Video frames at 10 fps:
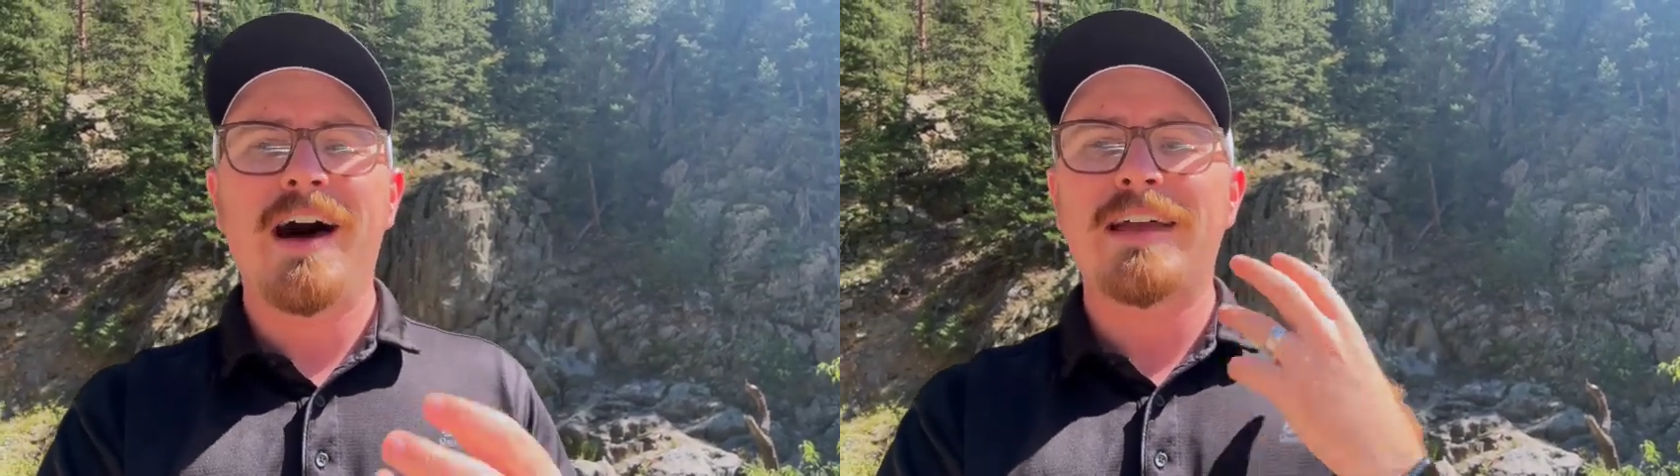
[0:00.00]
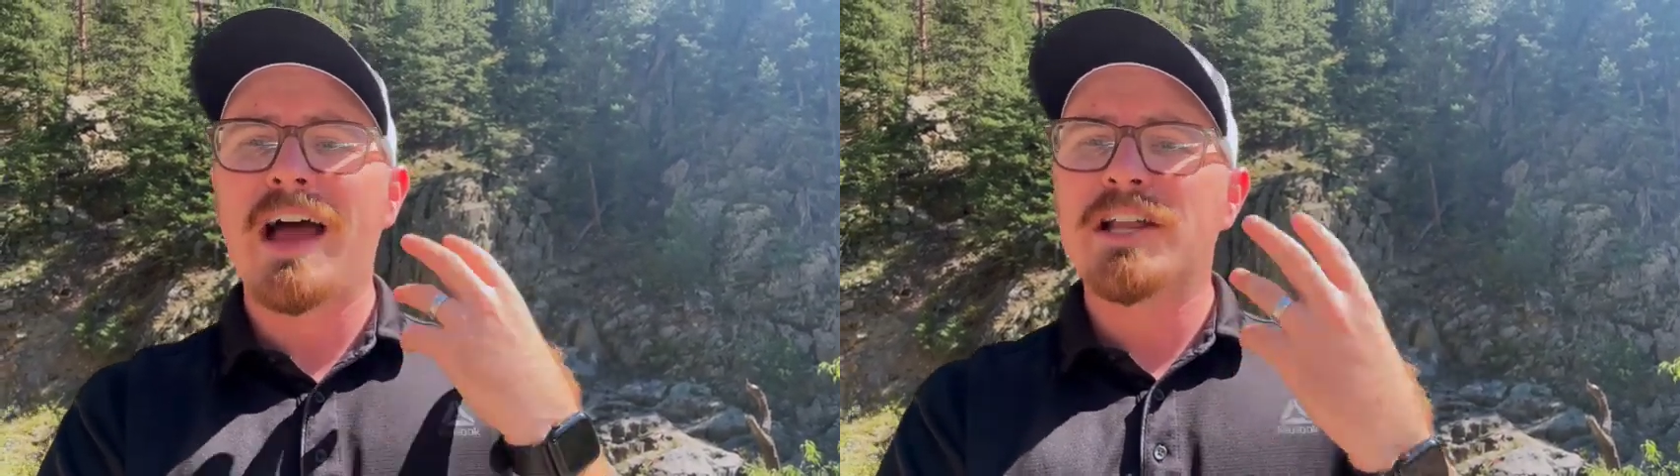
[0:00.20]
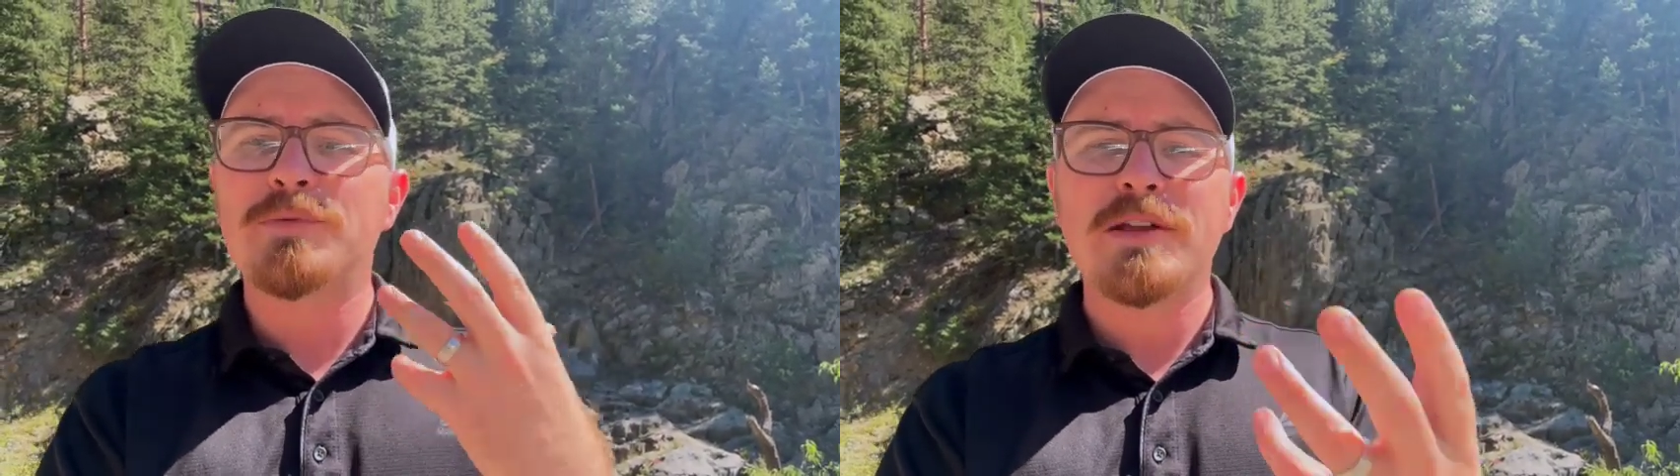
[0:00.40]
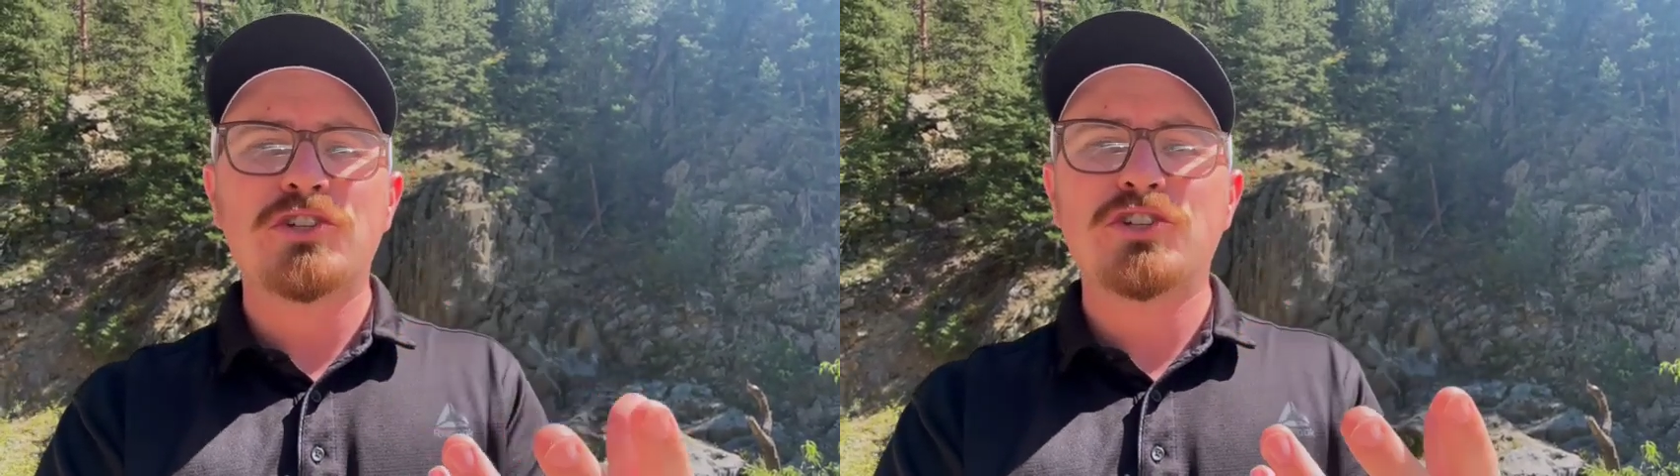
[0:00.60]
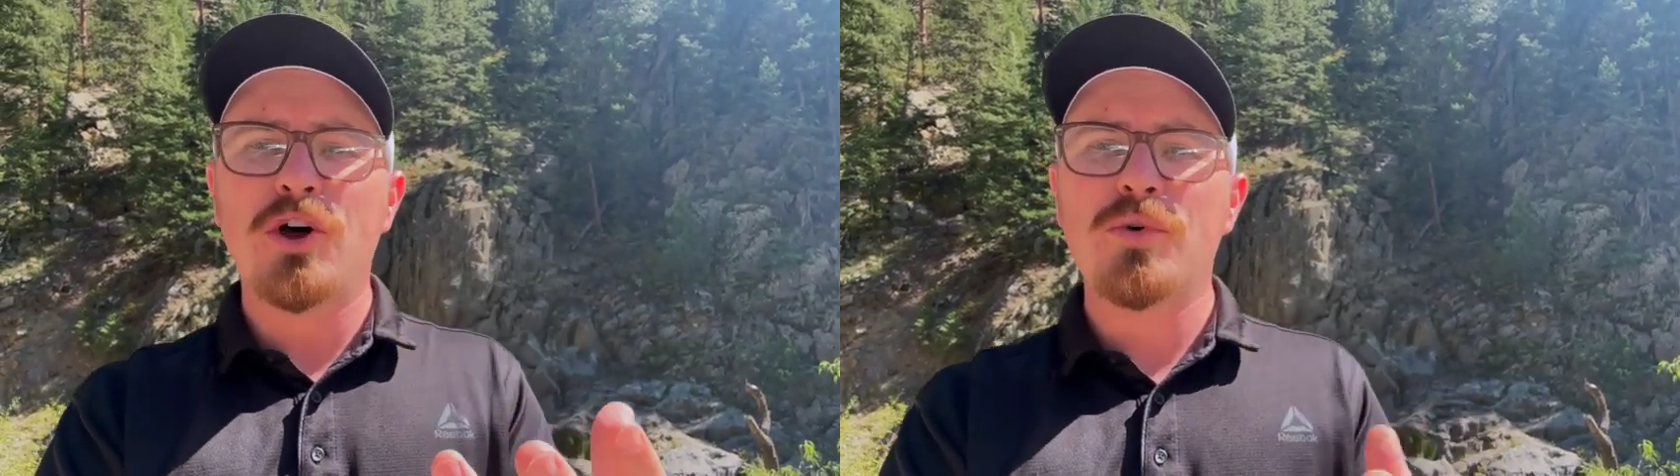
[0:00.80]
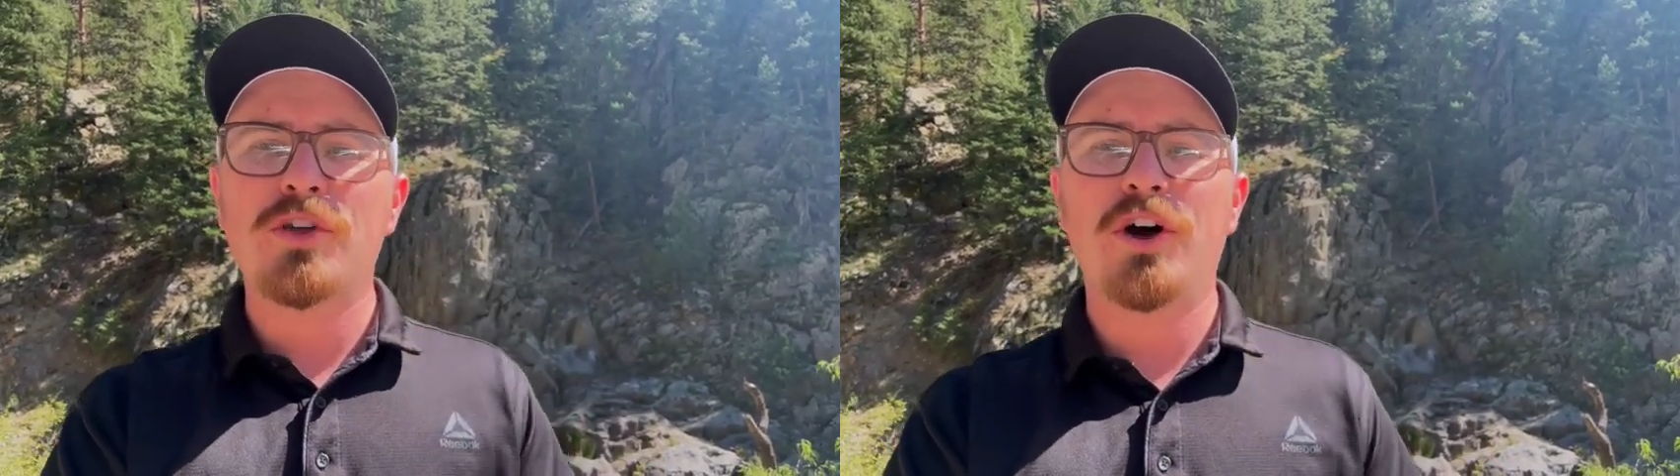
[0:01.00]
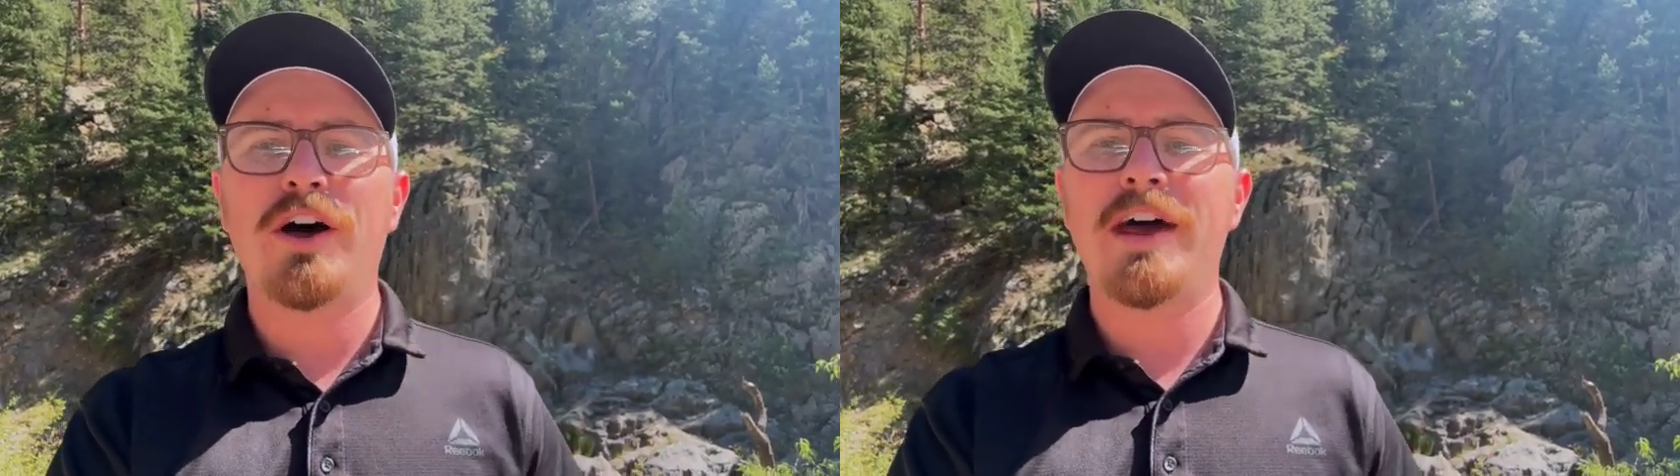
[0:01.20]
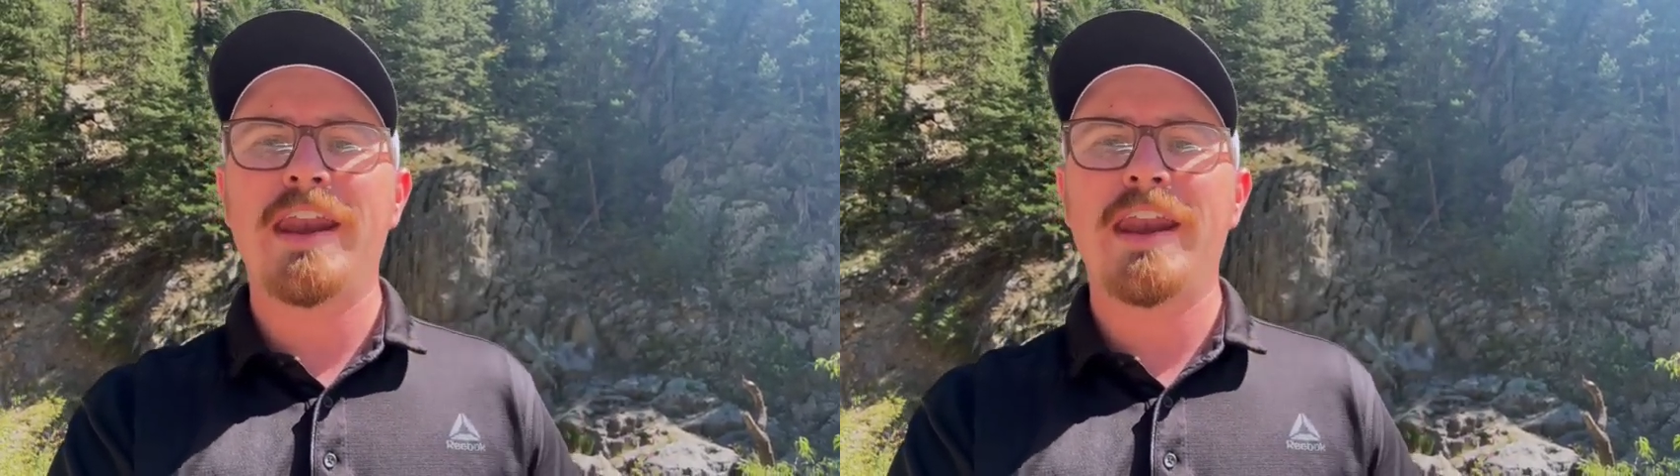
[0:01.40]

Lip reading: God's been so good,